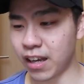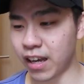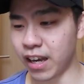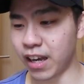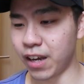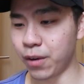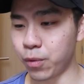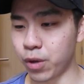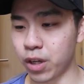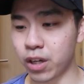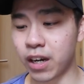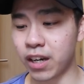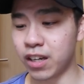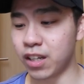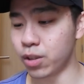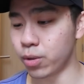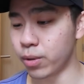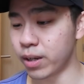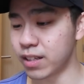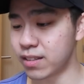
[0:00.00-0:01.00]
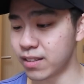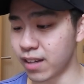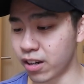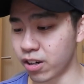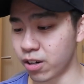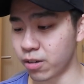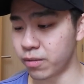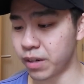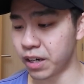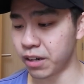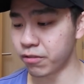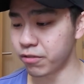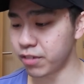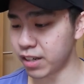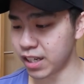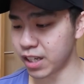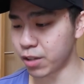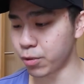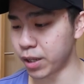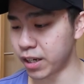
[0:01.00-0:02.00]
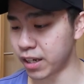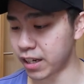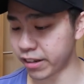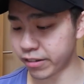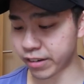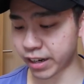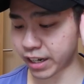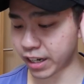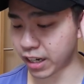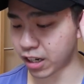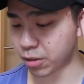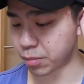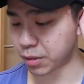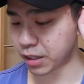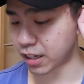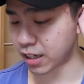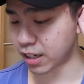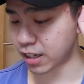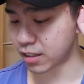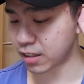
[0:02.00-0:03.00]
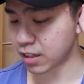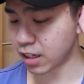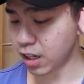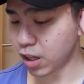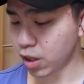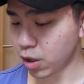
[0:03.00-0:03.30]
And we're kind of doing a Zekrom raid really quickly right now because,